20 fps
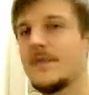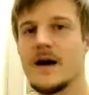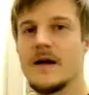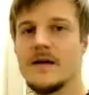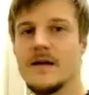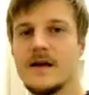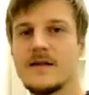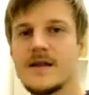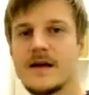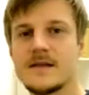
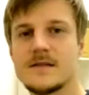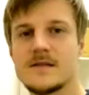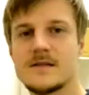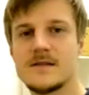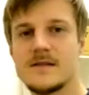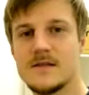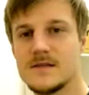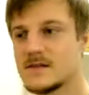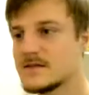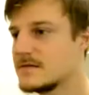about it. That's
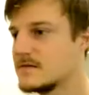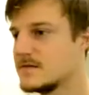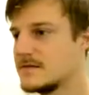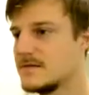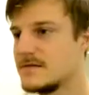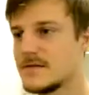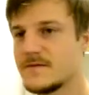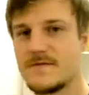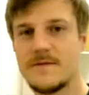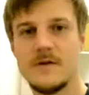just
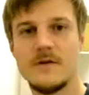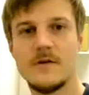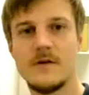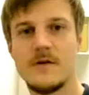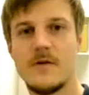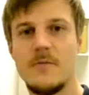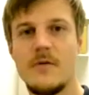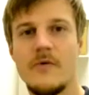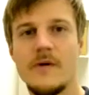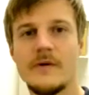a few
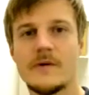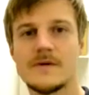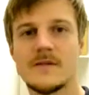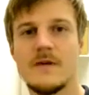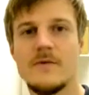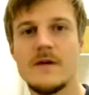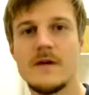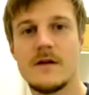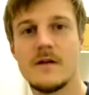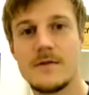little pointers
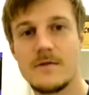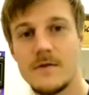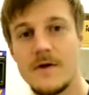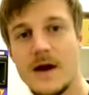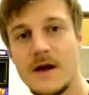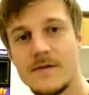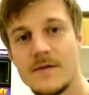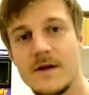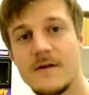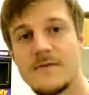I wanted to throw
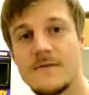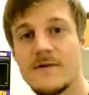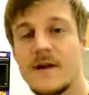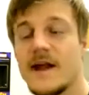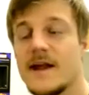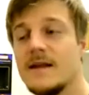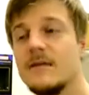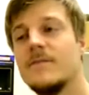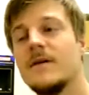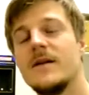out there for
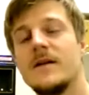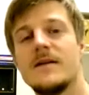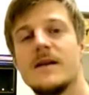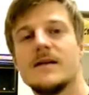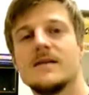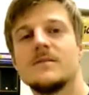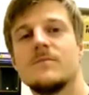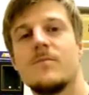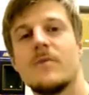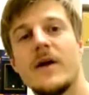anybody
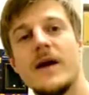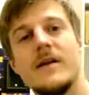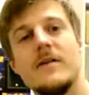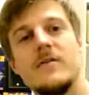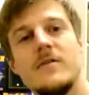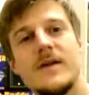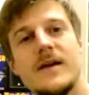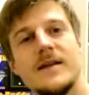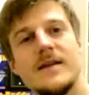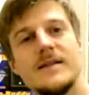that is brand
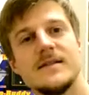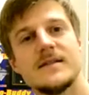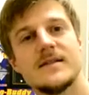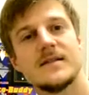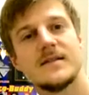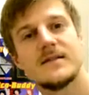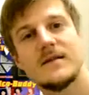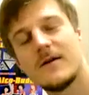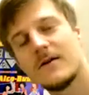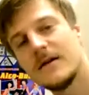new getting
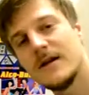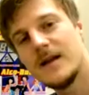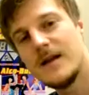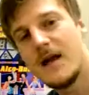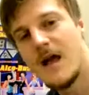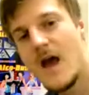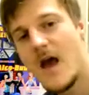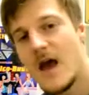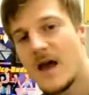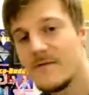
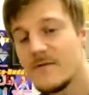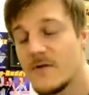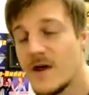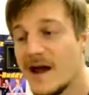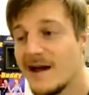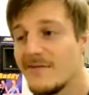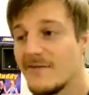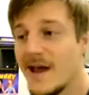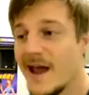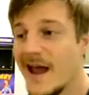started. If you
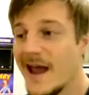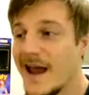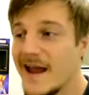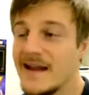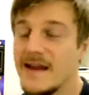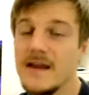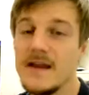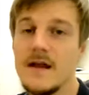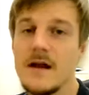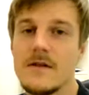have
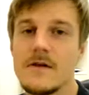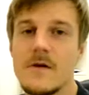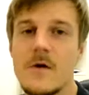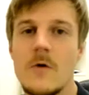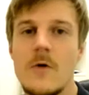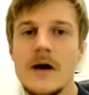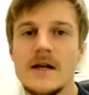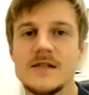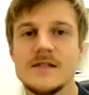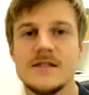any other
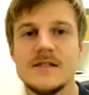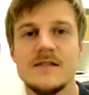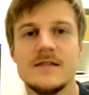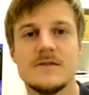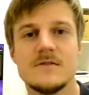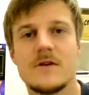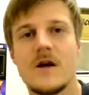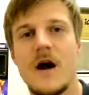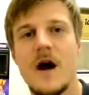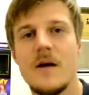
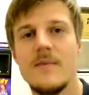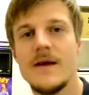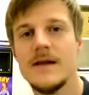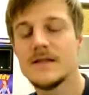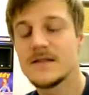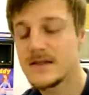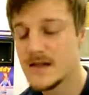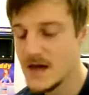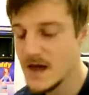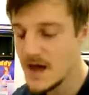questions or
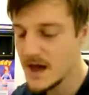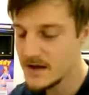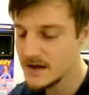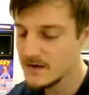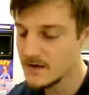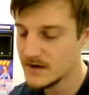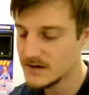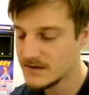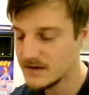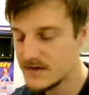comments,
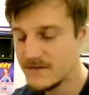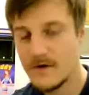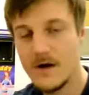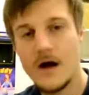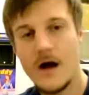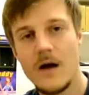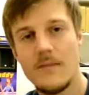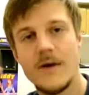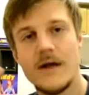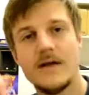you can leave a
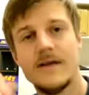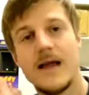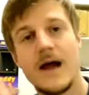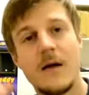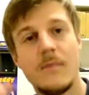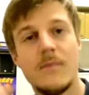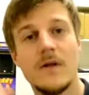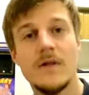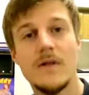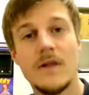comment
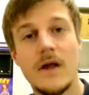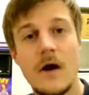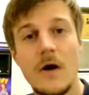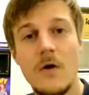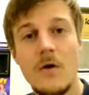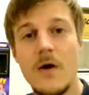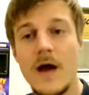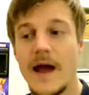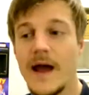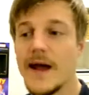down
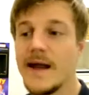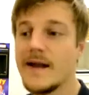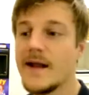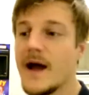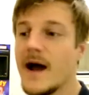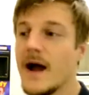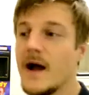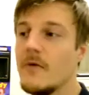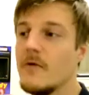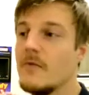below, and
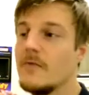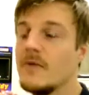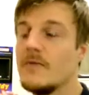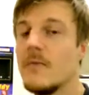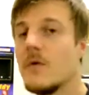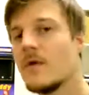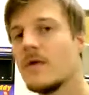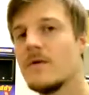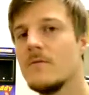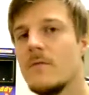I will be
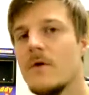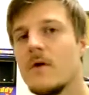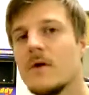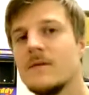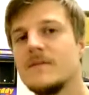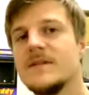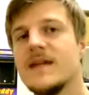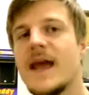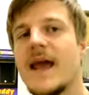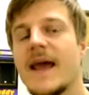more than
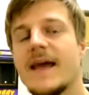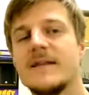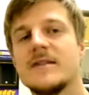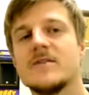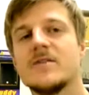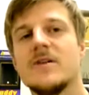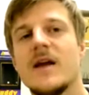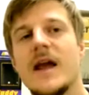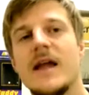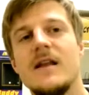welcome to
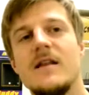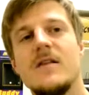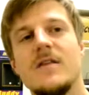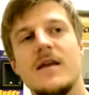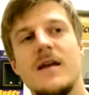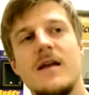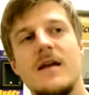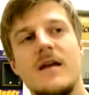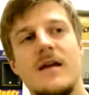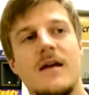answer
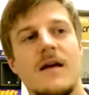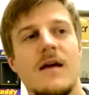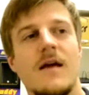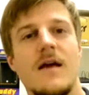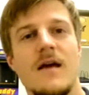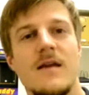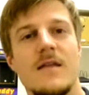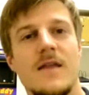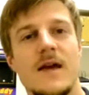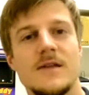anything
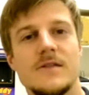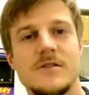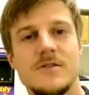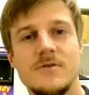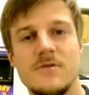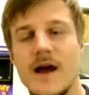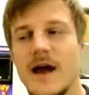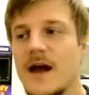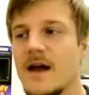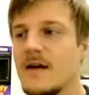that
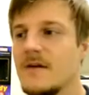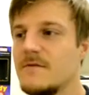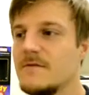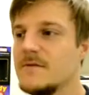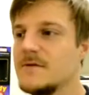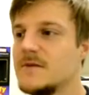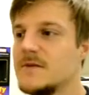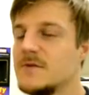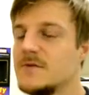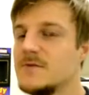you have
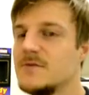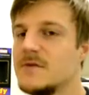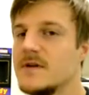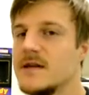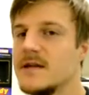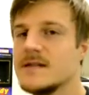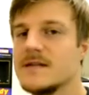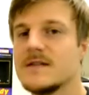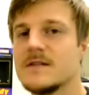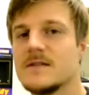to
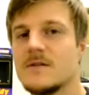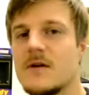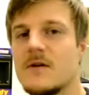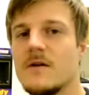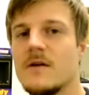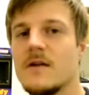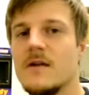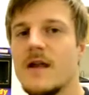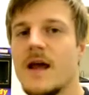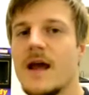get
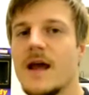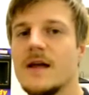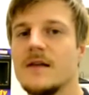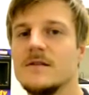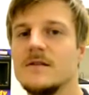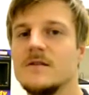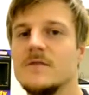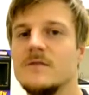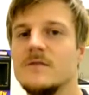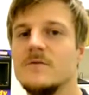started
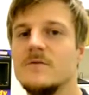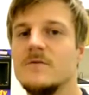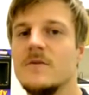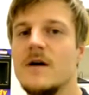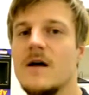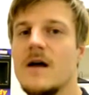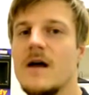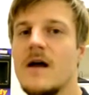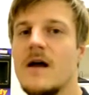and to